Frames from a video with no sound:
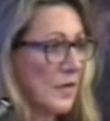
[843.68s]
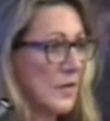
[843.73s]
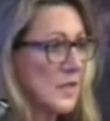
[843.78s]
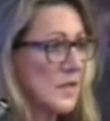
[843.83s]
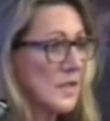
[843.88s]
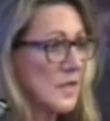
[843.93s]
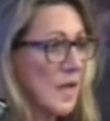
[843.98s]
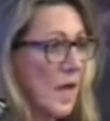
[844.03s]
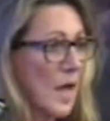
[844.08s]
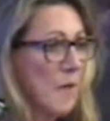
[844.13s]

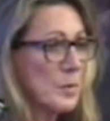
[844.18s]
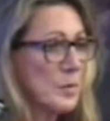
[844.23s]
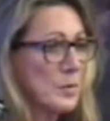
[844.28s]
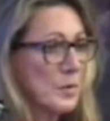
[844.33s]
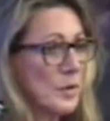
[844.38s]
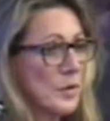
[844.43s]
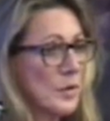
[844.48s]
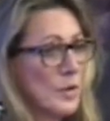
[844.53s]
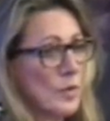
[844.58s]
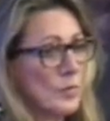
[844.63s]

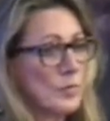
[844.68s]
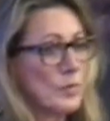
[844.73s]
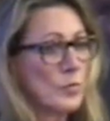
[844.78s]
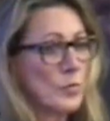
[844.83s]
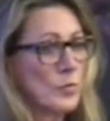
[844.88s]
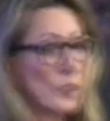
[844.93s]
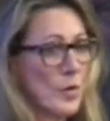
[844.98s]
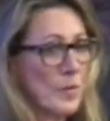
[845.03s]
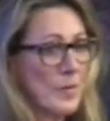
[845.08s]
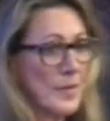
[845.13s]
Unstoppable Global
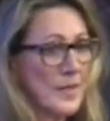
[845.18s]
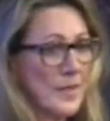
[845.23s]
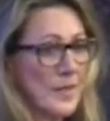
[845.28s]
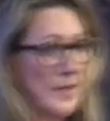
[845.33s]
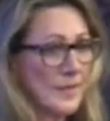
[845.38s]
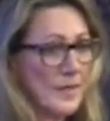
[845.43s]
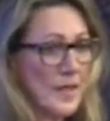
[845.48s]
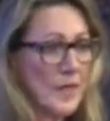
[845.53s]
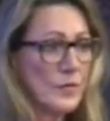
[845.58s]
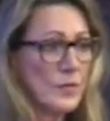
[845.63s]
Warming
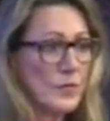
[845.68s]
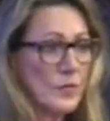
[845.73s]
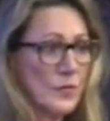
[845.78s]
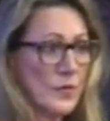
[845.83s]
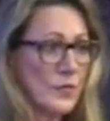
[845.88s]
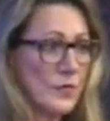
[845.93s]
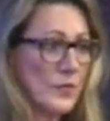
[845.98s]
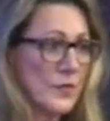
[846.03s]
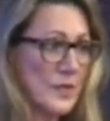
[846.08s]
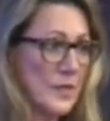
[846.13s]
Every
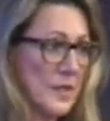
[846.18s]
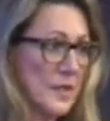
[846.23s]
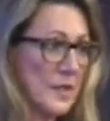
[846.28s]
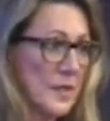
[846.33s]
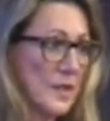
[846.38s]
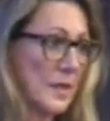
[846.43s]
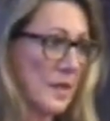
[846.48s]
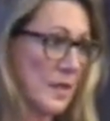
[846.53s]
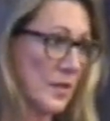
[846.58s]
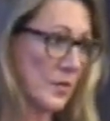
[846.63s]

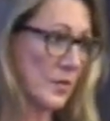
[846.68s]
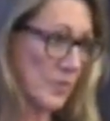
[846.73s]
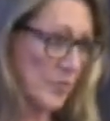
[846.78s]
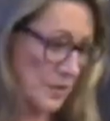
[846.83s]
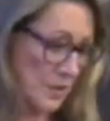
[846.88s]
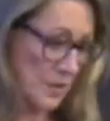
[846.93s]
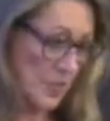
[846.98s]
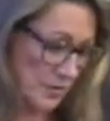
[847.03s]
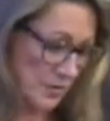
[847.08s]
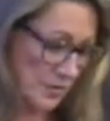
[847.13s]
1,500
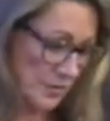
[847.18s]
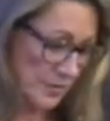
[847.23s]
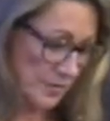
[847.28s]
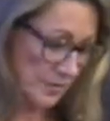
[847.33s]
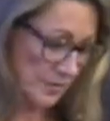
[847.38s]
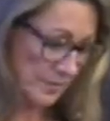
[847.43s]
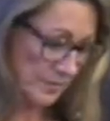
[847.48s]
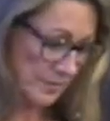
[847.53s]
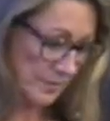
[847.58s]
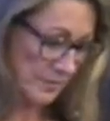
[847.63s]

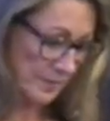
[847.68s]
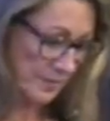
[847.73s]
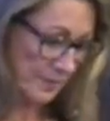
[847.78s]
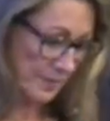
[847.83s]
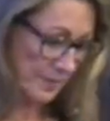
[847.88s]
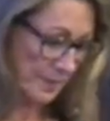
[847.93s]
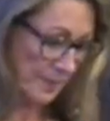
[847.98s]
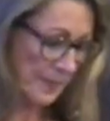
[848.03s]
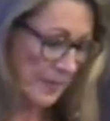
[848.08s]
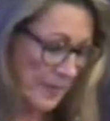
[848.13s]
Years.
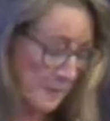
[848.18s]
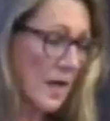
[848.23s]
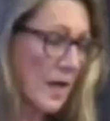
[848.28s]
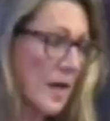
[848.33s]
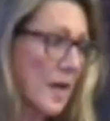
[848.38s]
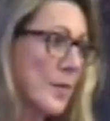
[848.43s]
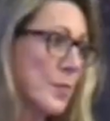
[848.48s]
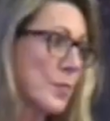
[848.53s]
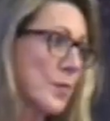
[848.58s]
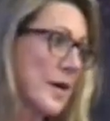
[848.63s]

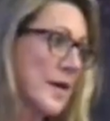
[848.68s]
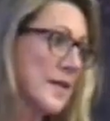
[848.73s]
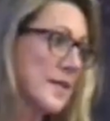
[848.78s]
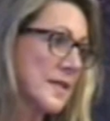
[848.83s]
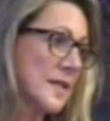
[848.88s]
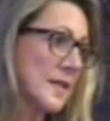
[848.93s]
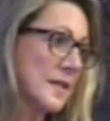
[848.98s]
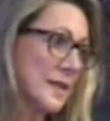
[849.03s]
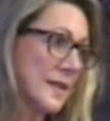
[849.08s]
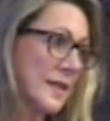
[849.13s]
I
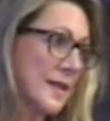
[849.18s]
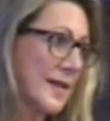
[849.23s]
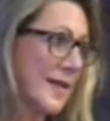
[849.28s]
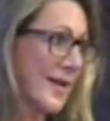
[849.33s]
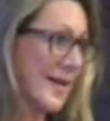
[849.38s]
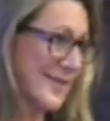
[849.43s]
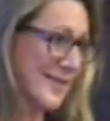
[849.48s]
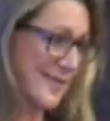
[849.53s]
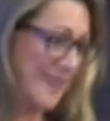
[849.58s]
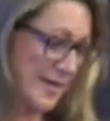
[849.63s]
brazenly
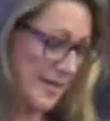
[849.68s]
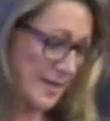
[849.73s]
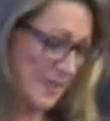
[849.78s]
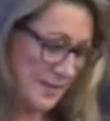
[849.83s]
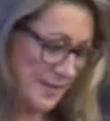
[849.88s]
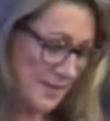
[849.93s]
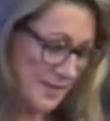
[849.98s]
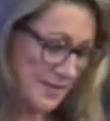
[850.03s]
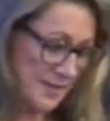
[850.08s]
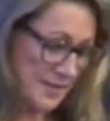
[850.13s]
had
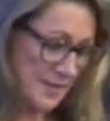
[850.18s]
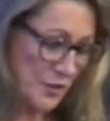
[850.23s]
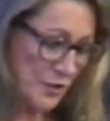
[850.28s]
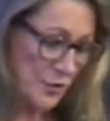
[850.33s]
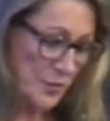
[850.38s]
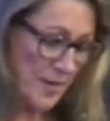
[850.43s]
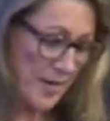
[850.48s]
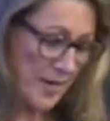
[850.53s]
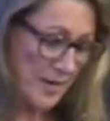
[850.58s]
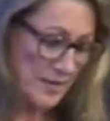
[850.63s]
Dennis
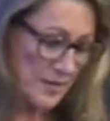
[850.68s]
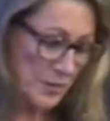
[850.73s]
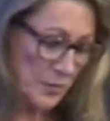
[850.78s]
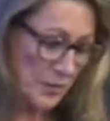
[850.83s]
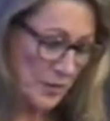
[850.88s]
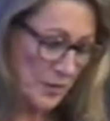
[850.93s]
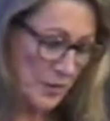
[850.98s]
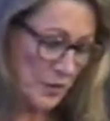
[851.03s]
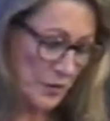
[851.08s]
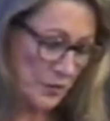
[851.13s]
interacting
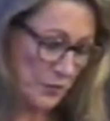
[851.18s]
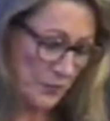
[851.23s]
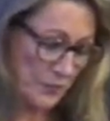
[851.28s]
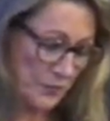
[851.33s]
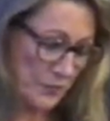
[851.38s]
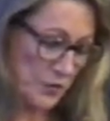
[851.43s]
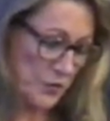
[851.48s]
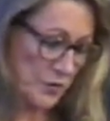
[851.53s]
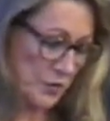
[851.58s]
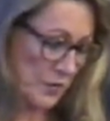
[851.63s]
with other
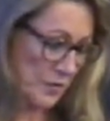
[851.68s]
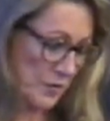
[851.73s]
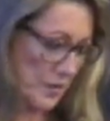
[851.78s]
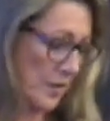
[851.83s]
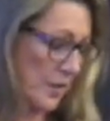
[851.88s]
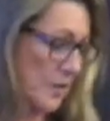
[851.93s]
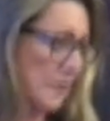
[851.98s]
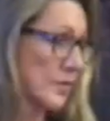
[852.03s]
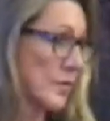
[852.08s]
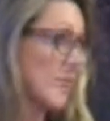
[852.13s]
fictional
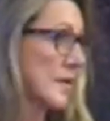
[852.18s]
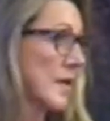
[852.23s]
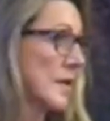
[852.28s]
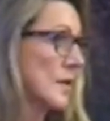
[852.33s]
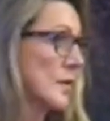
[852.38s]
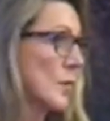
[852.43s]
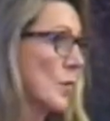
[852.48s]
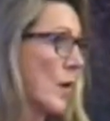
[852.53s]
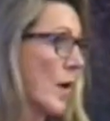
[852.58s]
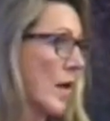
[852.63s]
characters
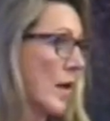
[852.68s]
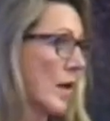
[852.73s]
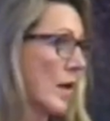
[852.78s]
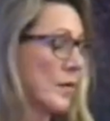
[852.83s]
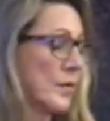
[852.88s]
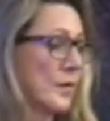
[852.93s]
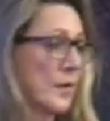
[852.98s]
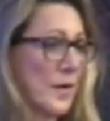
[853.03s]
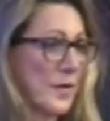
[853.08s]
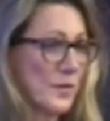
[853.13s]
as well
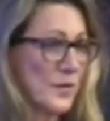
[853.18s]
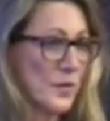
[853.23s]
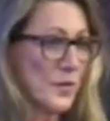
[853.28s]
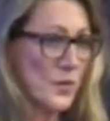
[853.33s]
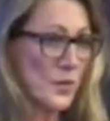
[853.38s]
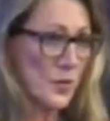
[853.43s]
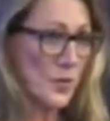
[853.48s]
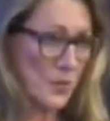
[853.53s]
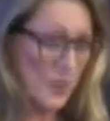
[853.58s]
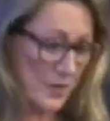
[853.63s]
throughout the
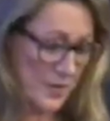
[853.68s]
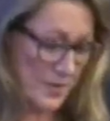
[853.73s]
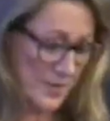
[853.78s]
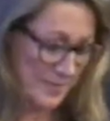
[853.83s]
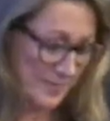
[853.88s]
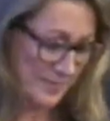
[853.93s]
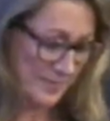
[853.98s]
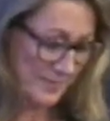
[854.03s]
story.